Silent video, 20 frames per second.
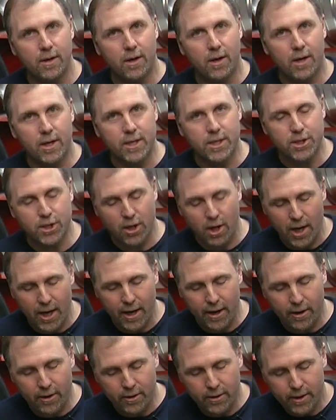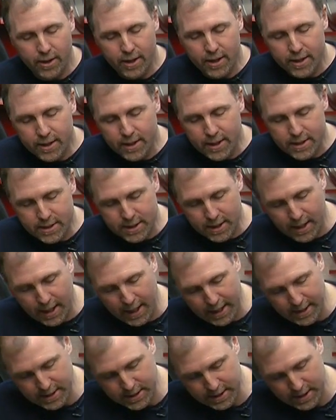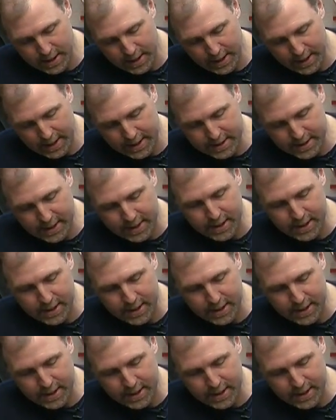on a tire. In this case, it's a